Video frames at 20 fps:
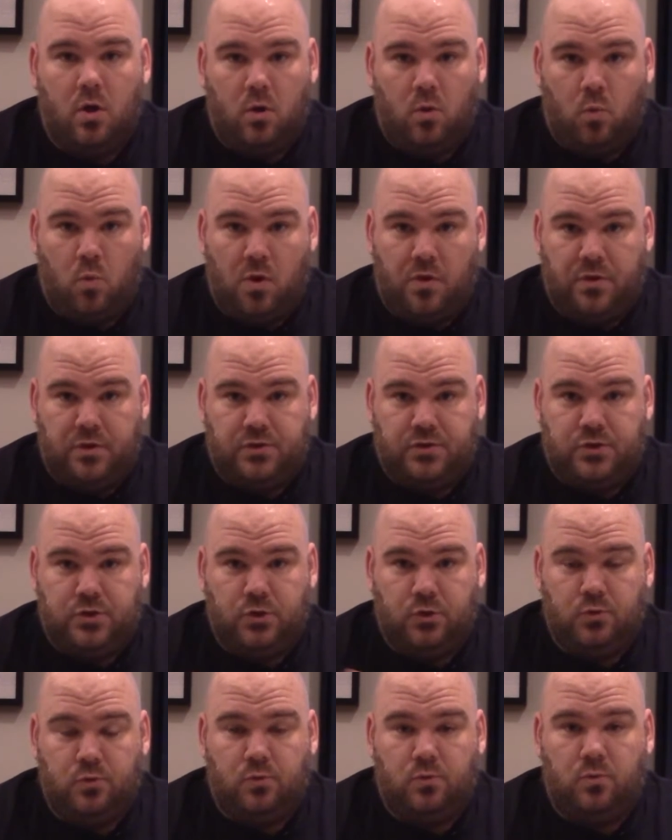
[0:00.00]
where the
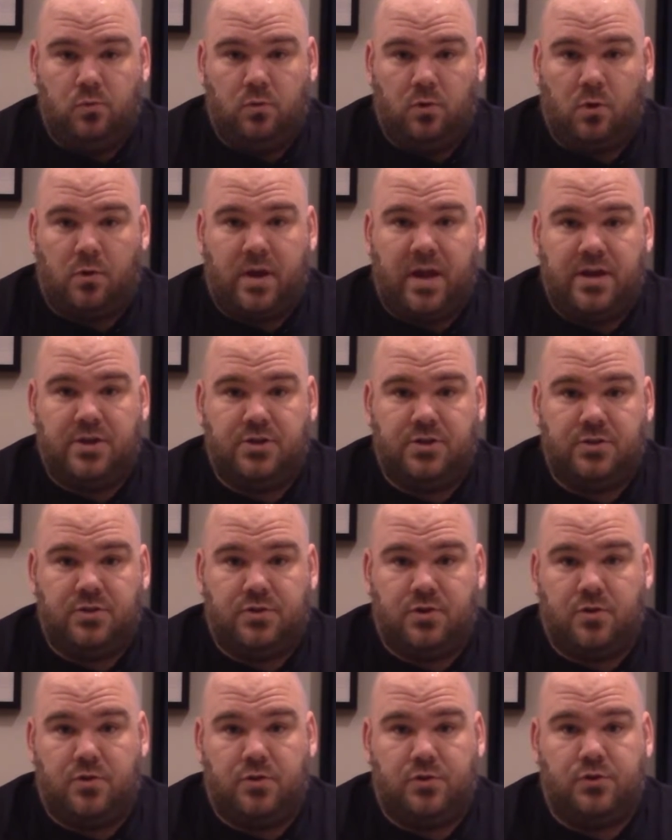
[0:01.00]
two
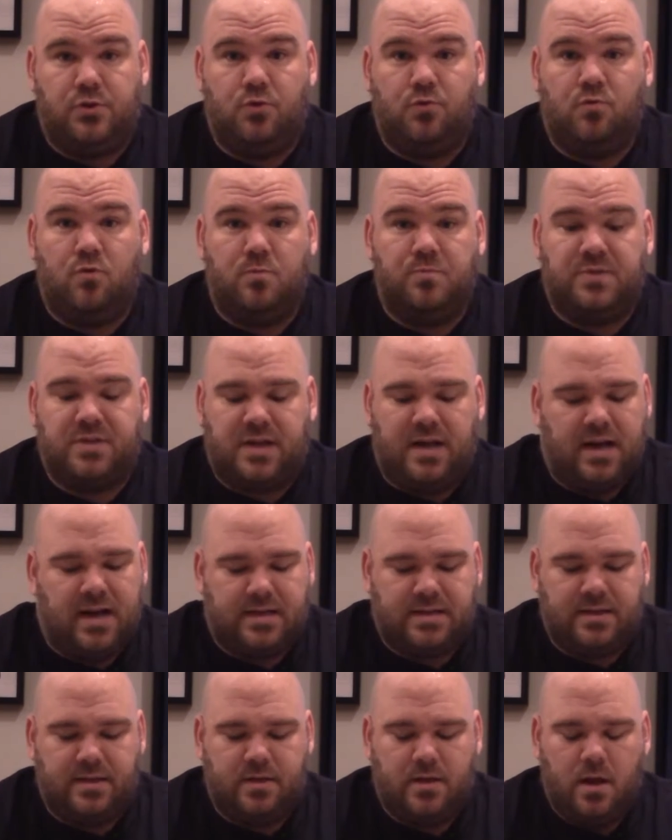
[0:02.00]
locations or the two rooms
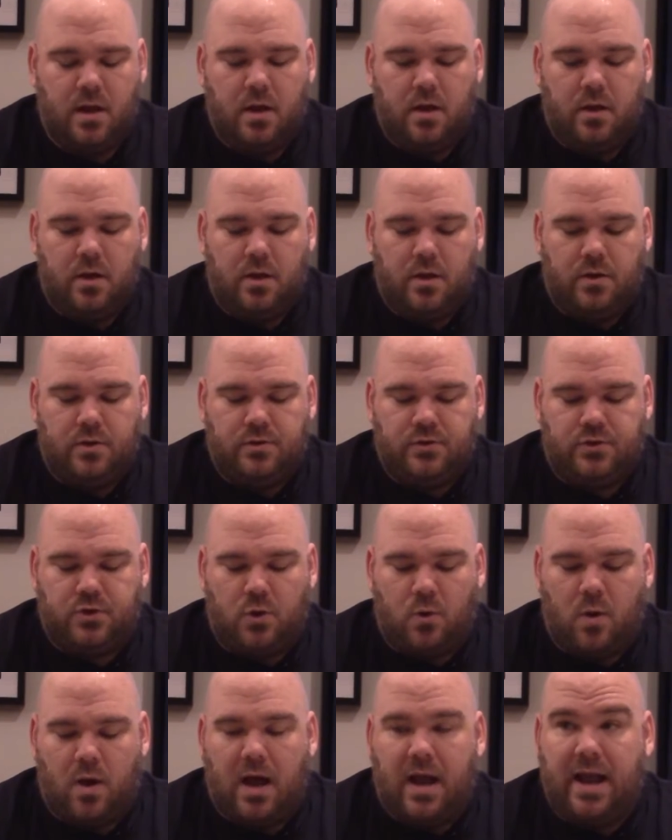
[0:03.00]
connected.
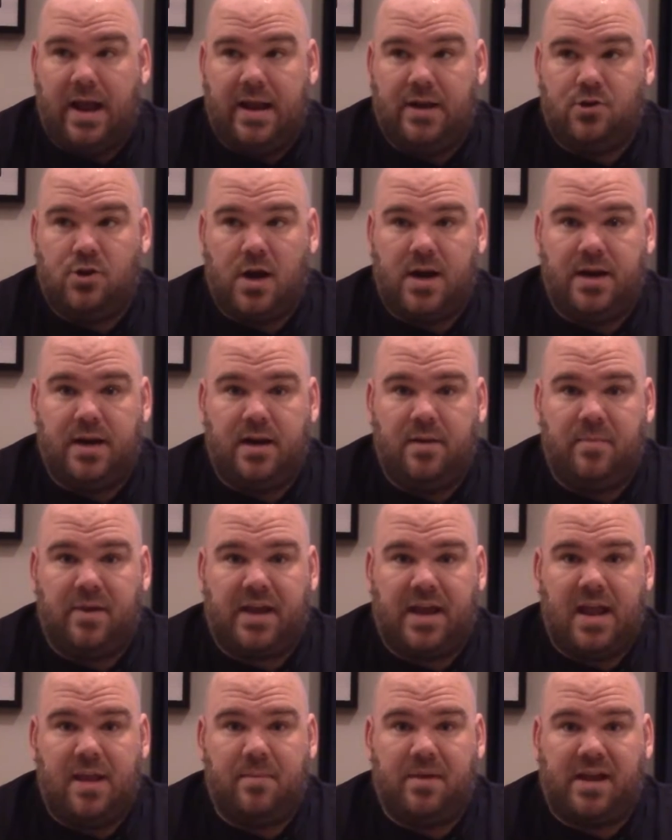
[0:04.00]
So I traded him a
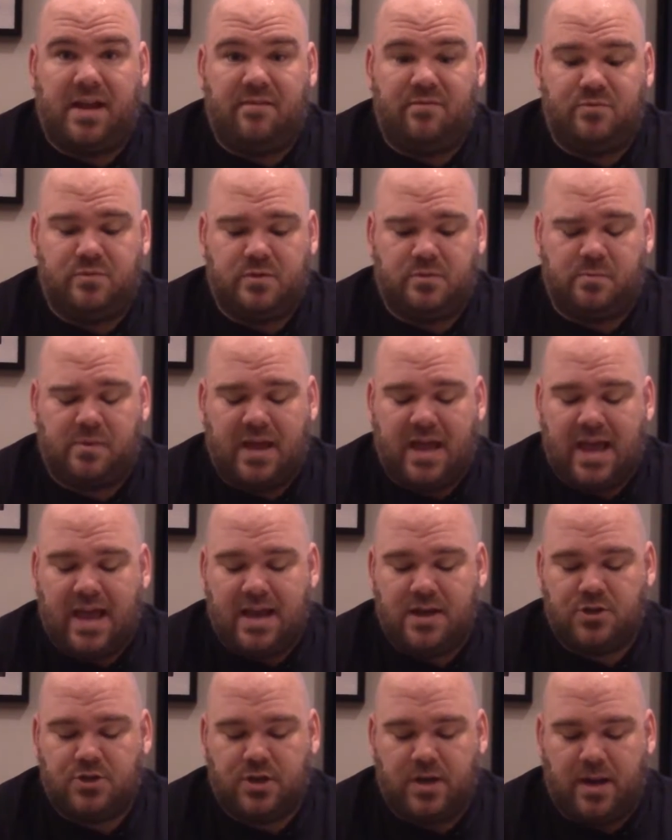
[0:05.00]
game and gave him some
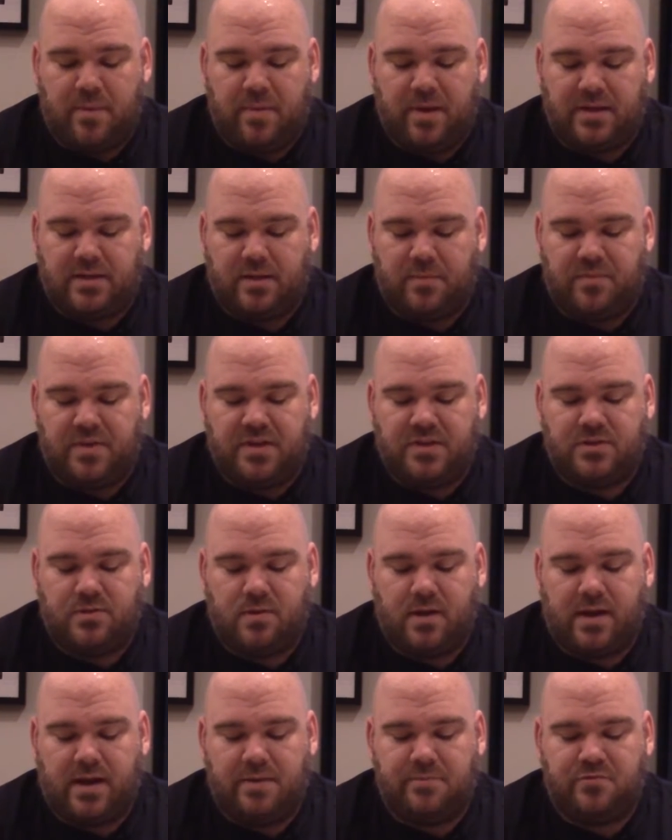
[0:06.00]
cash, and I picked up these
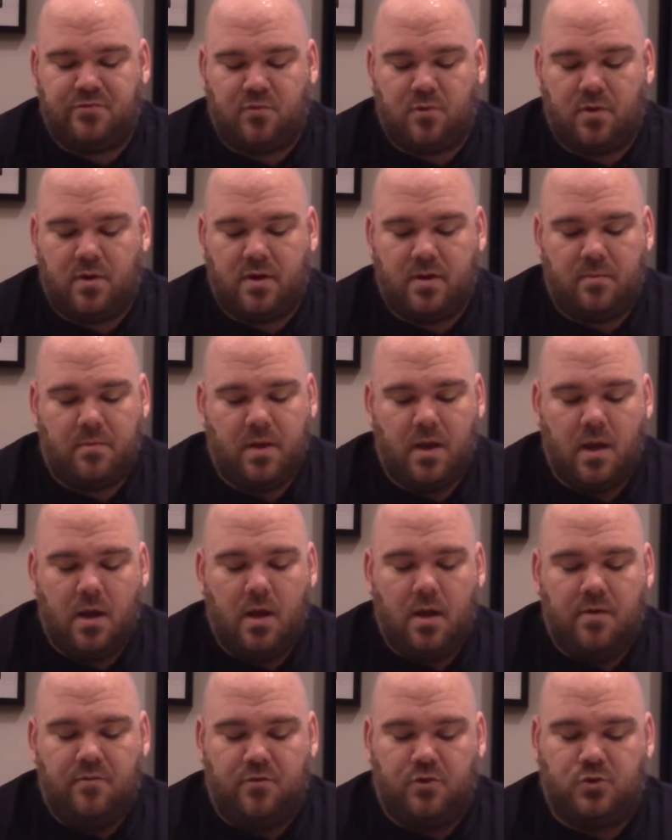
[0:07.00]
three games for him.
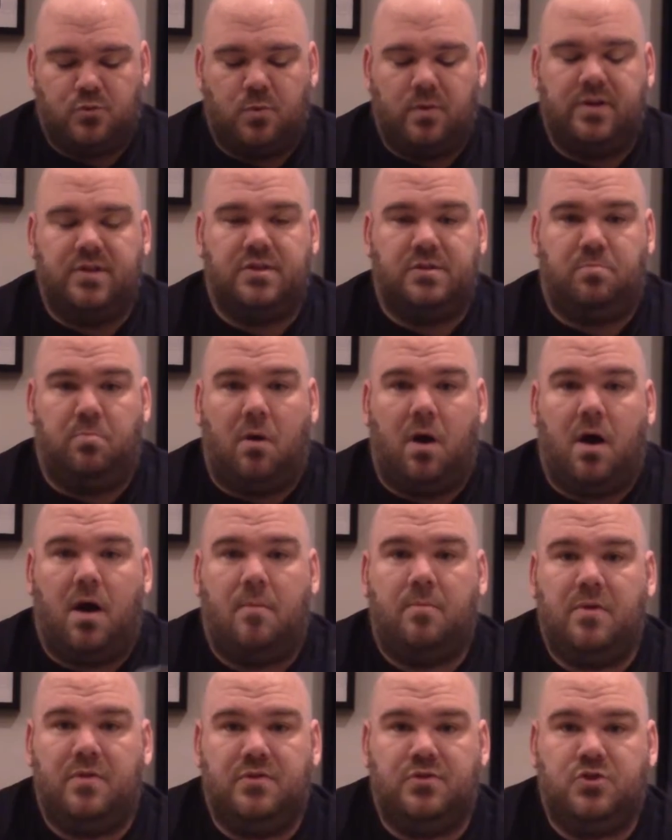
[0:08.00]
First one is
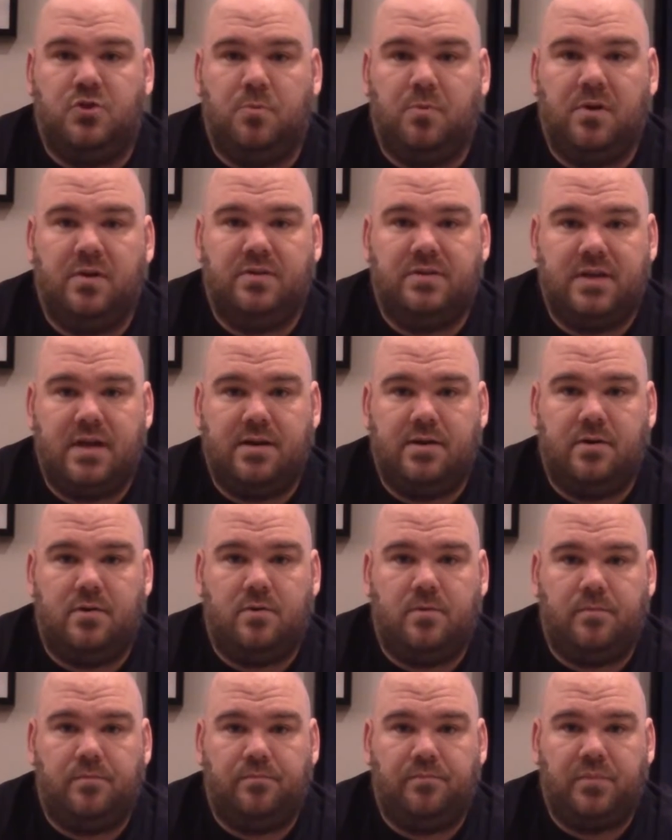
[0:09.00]
Bob on the Super
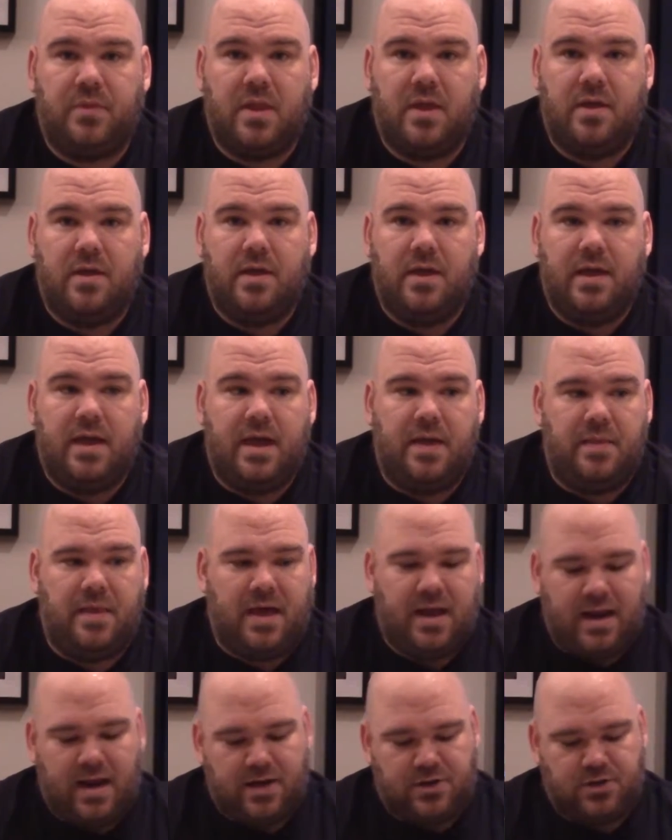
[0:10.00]
Nintendo, and
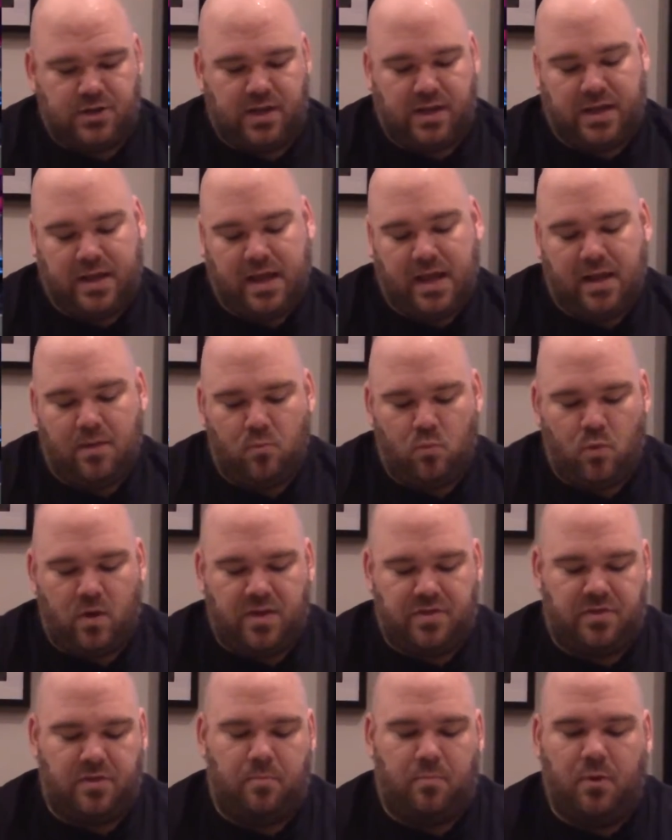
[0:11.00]
that actually came
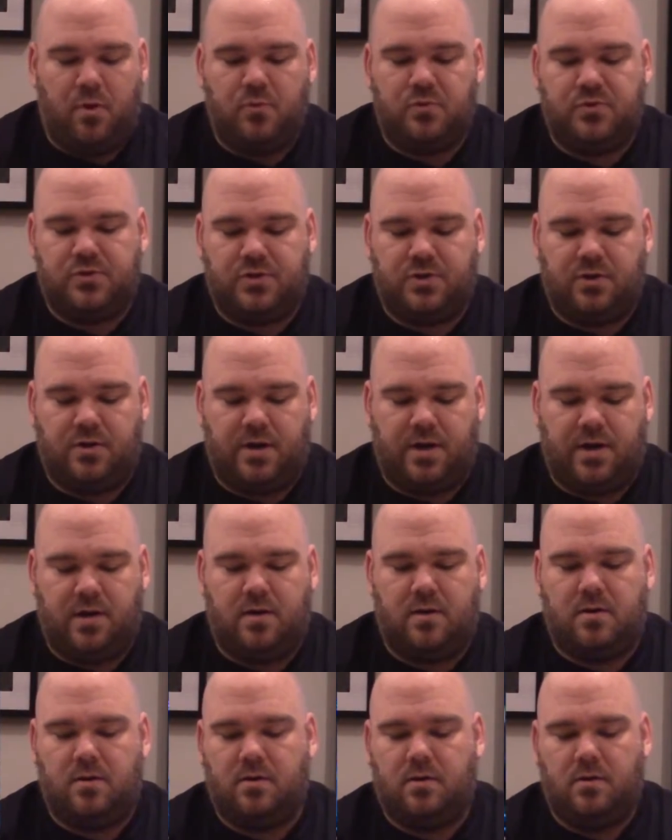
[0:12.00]
with the poster
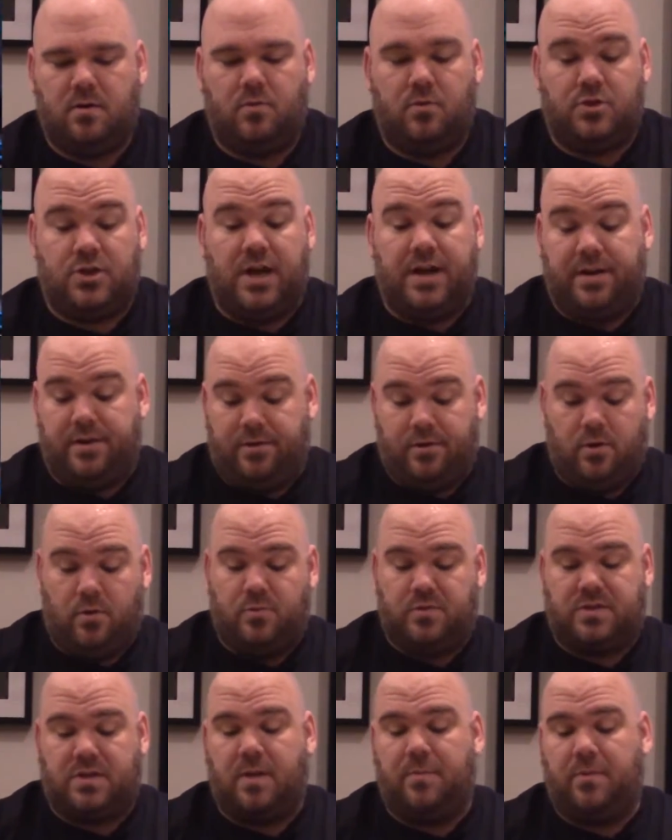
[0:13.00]
here, which I didn't know
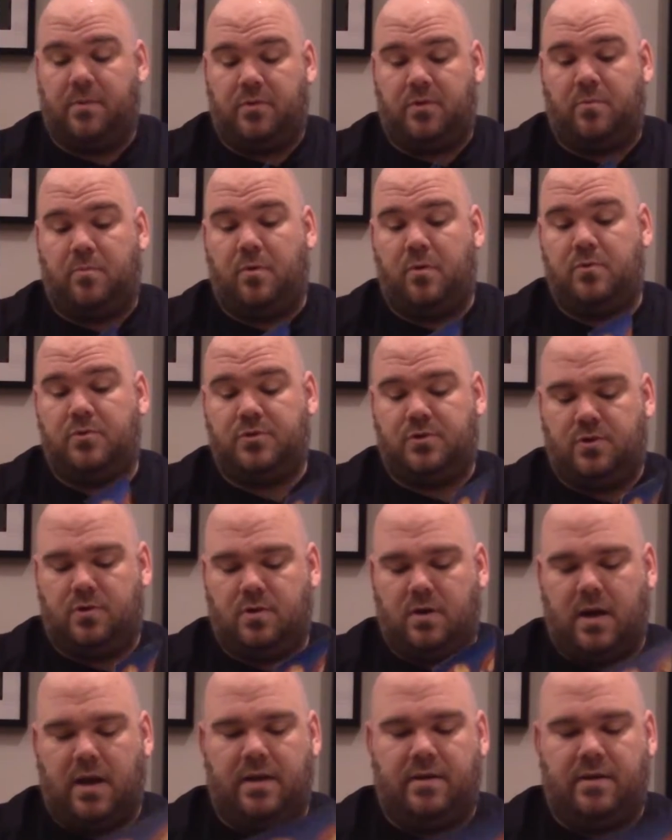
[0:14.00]
was coming with the poster.